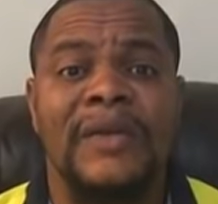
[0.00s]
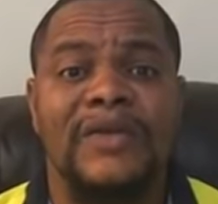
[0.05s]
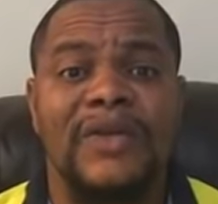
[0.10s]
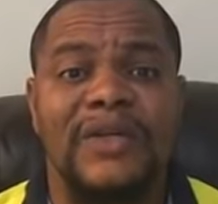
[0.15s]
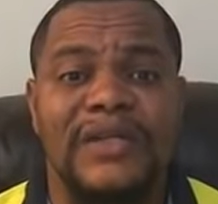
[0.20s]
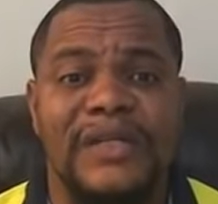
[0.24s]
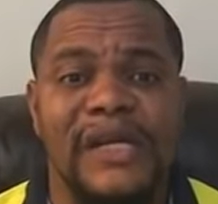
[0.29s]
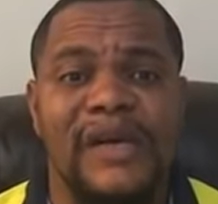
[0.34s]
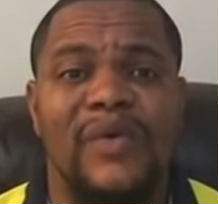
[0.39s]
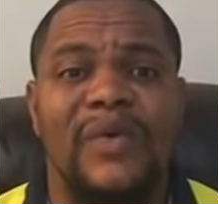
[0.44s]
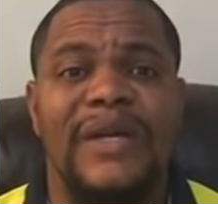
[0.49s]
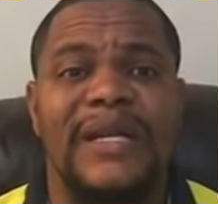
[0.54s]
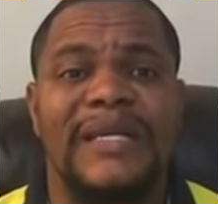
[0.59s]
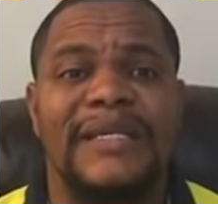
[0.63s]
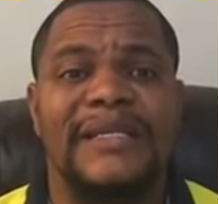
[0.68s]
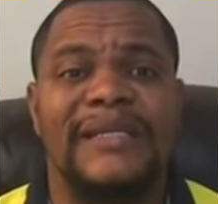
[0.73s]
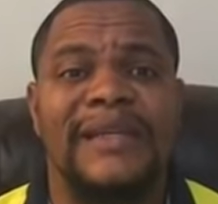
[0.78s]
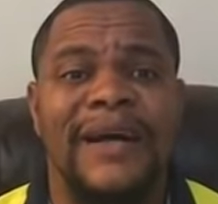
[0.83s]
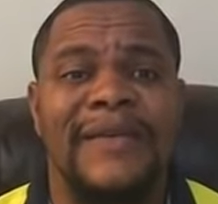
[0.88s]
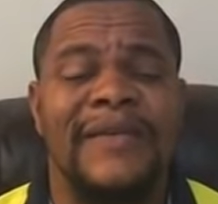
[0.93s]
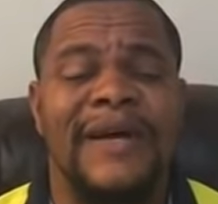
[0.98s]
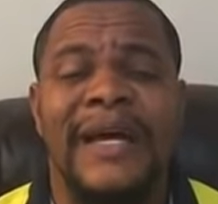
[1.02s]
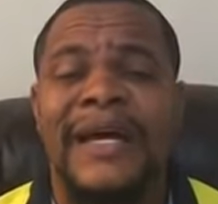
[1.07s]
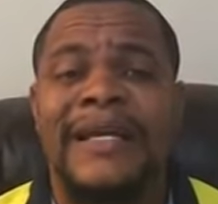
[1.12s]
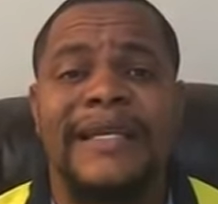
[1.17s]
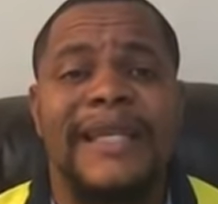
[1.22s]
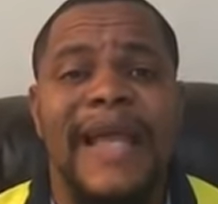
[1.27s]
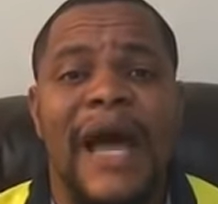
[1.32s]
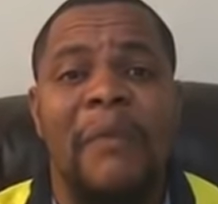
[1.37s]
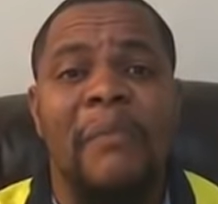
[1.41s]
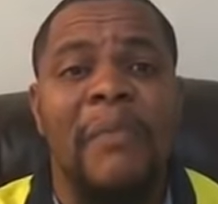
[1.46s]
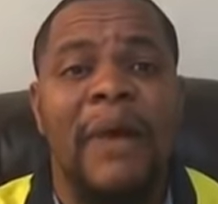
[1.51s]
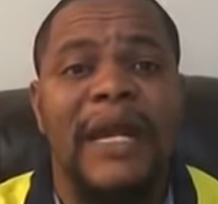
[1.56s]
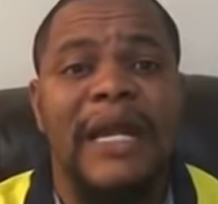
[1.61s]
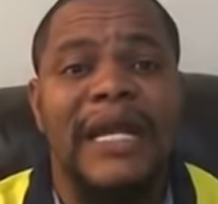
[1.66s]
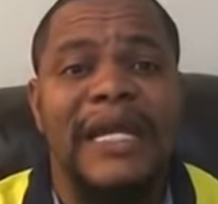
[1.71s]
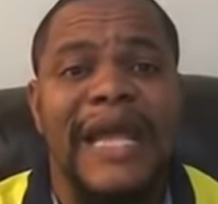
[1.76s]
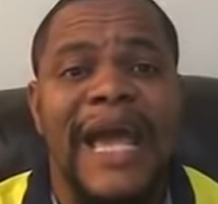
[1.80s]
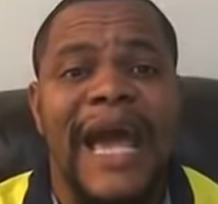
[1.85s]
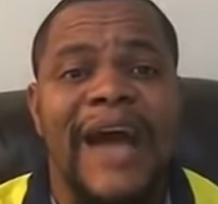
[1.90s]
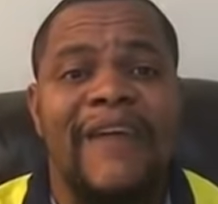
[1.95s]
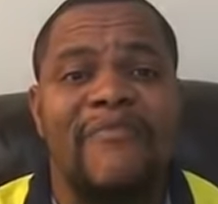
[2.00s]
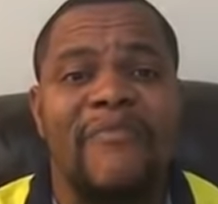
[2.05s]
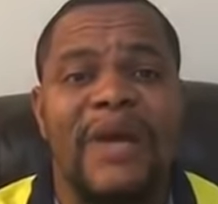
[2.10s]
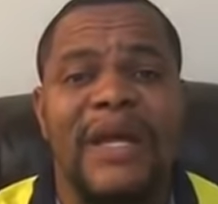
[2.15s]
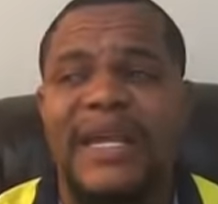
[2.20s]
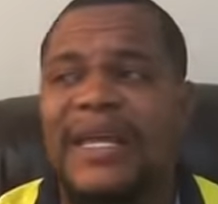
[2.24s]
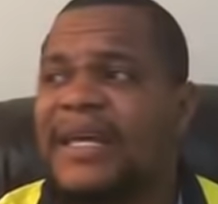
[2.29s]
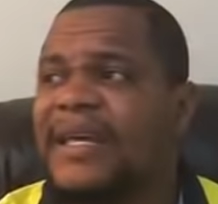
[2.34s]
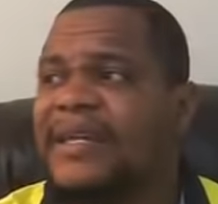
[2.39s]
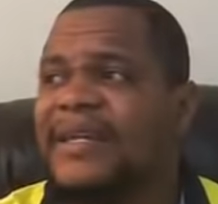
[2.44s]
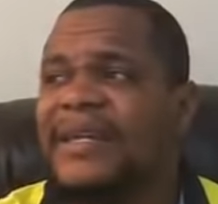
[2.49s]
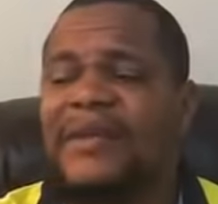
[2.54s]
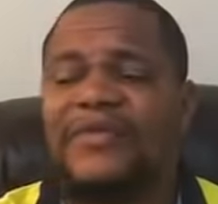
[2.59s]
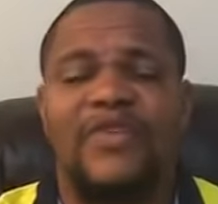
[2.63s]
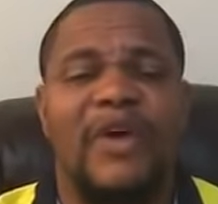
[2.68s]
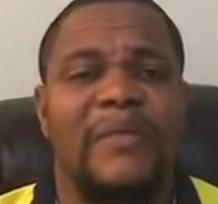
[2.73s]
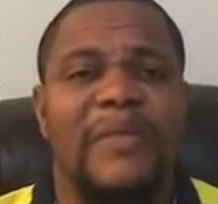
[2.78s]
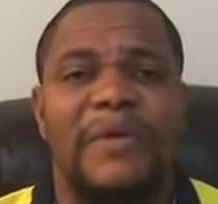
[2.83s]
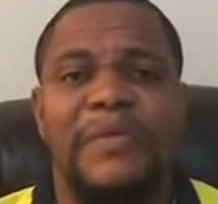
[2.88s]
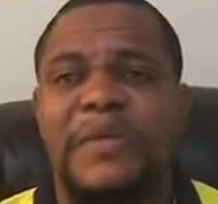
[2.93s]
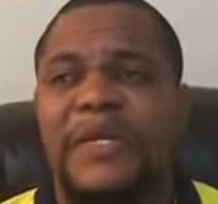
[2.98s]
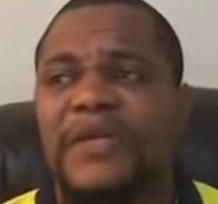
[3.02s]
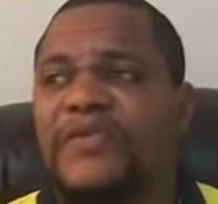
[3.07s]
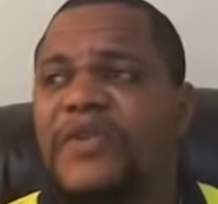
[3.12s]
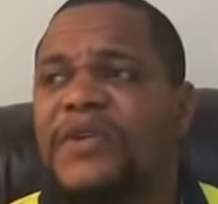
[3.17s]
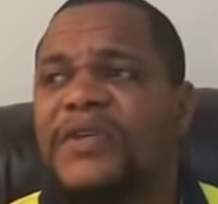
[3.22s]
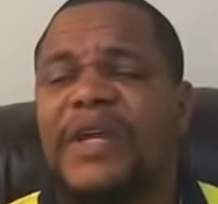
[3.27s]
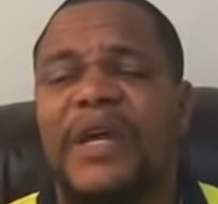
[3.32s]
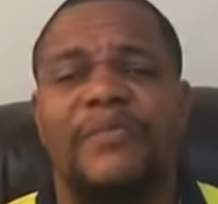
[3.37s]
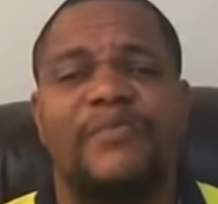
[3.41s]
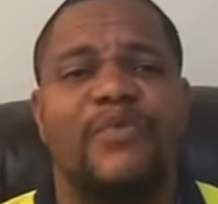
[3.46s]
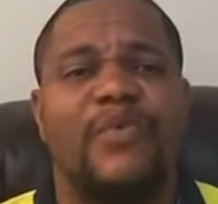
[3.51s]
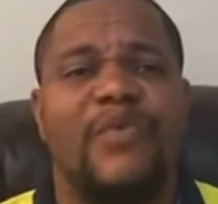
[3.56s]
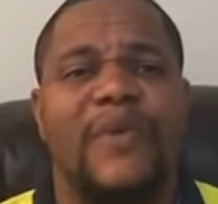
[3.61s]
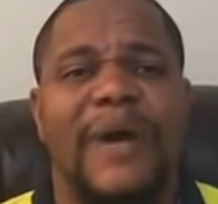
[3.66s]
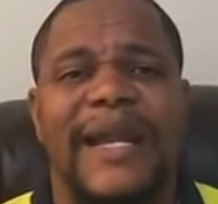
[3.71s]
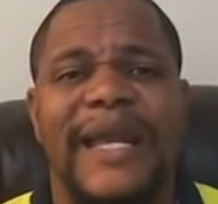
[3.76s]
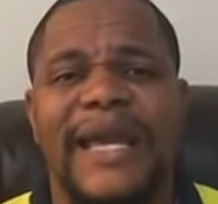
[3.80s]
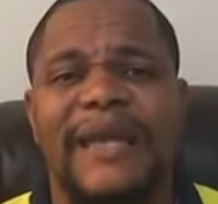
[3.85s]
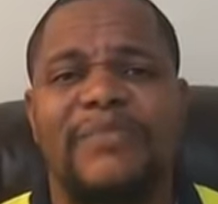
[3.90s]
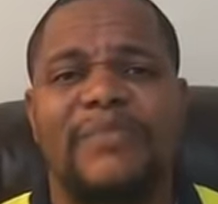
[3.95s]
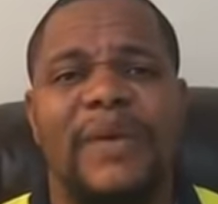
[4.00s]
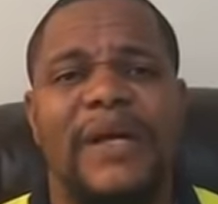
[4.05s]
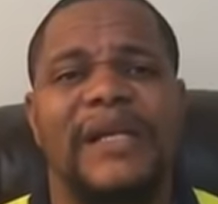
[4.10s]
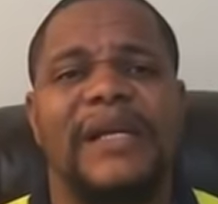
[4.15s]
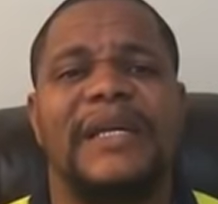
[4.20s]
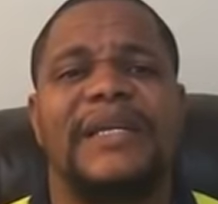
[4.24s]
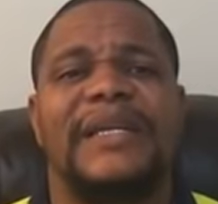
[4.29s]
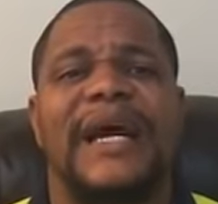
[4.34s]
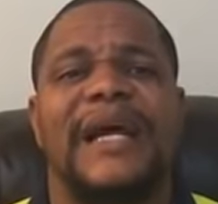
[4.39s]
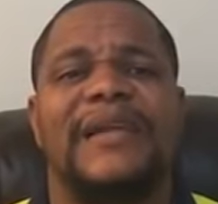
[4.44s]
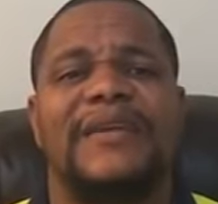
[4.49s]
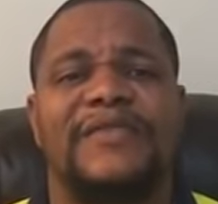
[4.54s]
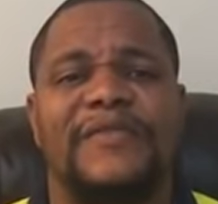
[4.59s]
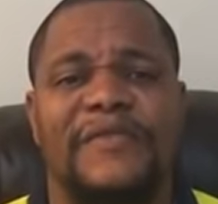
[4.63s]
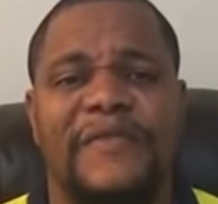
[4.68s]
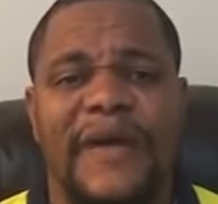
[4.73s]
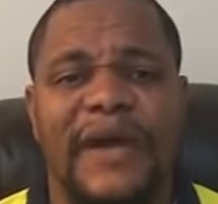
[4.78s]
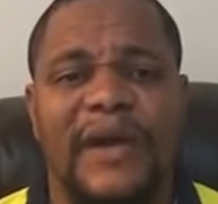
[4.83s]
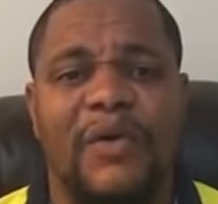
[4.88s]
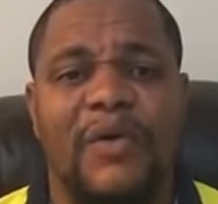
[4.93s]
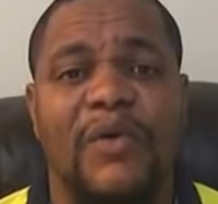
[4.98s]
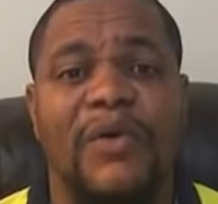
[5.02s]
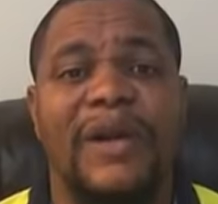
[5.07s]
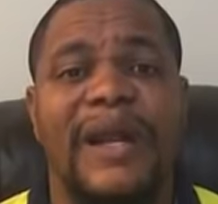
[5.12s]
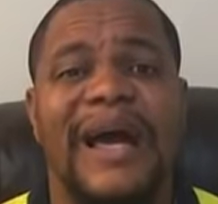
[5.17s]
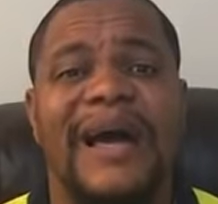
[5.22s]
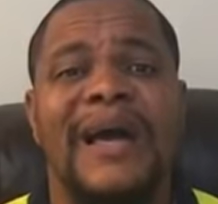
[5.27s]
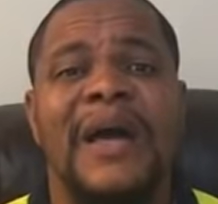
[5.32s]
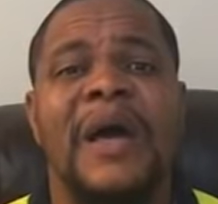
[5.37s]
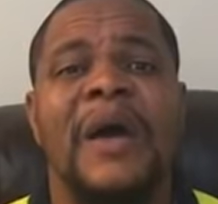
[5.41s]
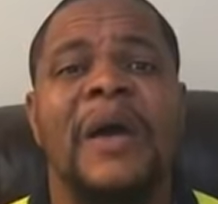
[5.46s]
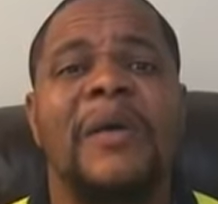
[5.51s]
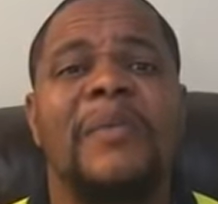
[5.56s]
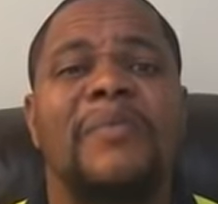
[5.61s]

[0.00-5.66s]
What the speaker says: to deal with this stuff. Not money, they have money. The Trump administration approved, $8 billion to fight corona?